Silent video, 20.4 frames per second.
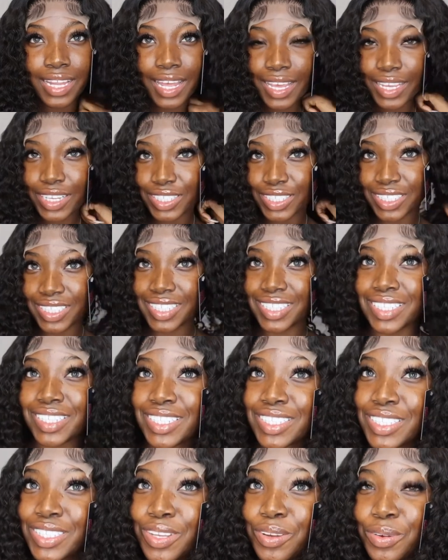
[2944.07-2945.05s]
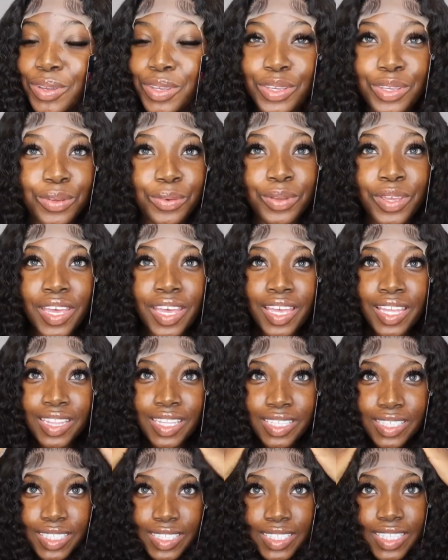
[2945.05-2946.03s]
like. She is so cute.
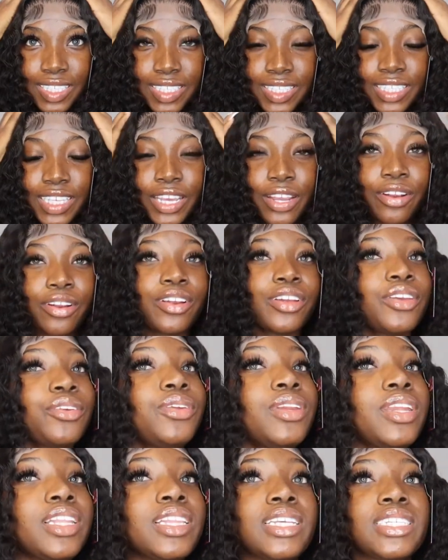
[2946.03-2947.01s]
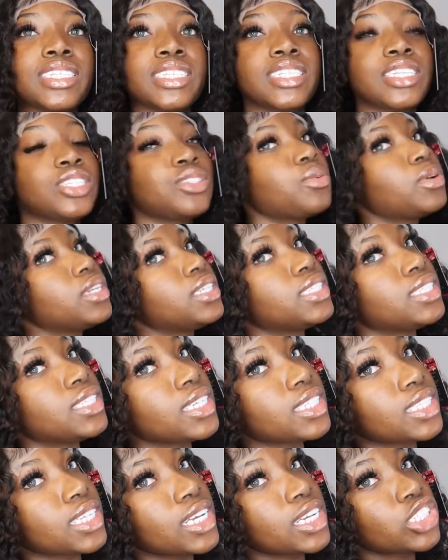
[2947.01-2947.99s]
This is the Sierra unit. This is the
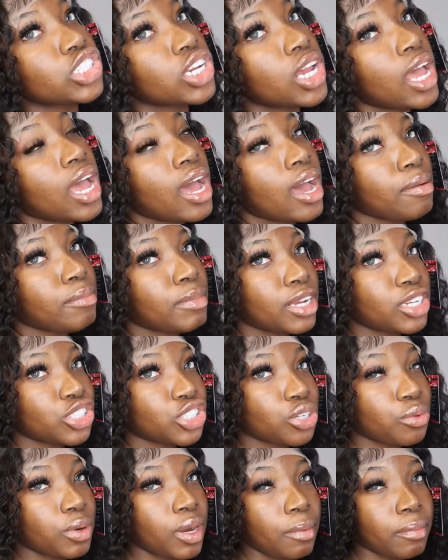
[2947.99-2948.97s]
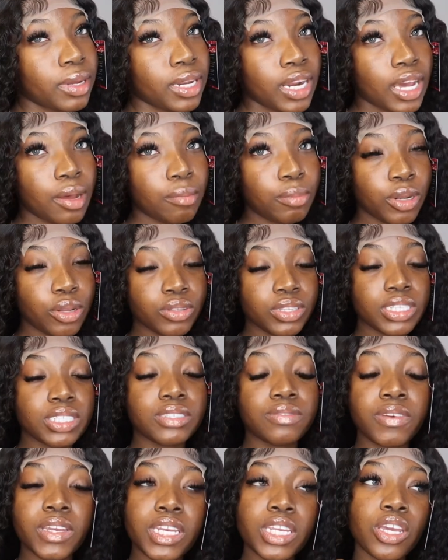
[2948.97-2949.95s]
26 inch. I'm not sure when I'm gonna upload
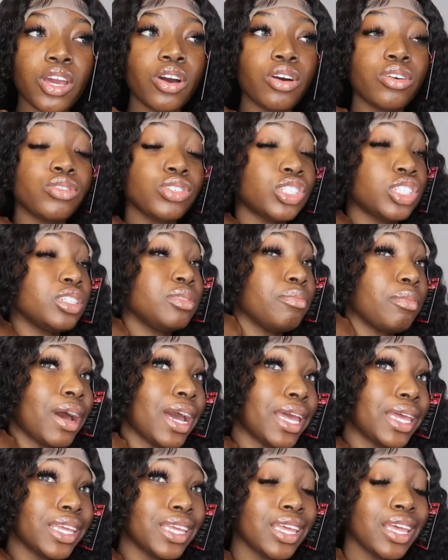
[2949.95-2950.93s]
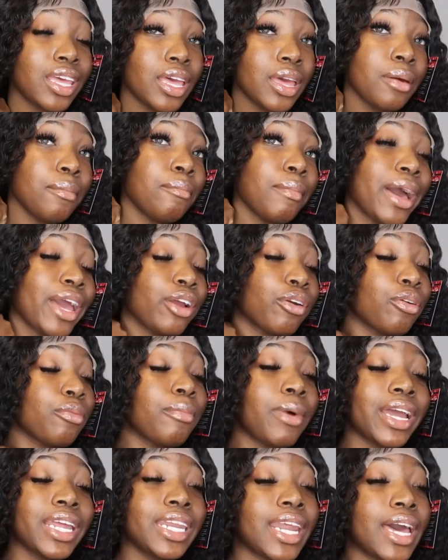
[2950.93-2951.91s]
this video. She might or
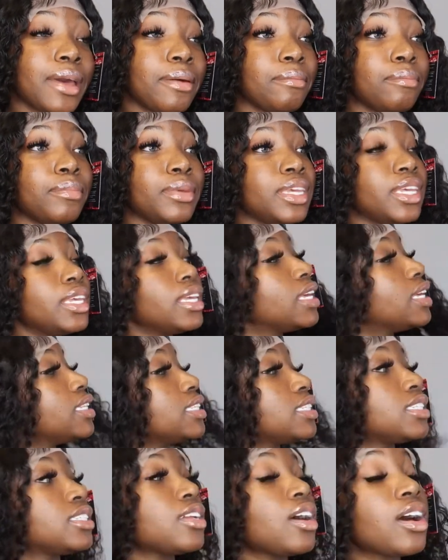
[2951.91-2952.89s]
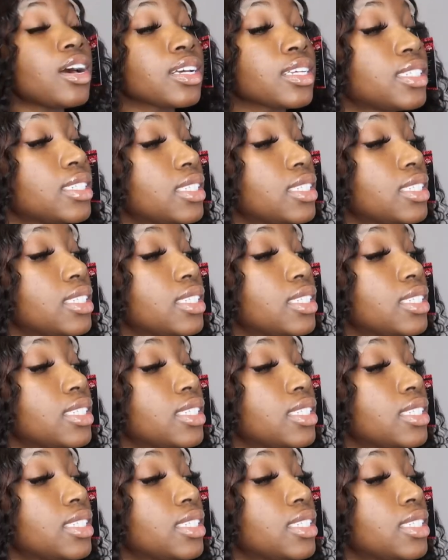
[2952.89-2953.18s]
might not be in stock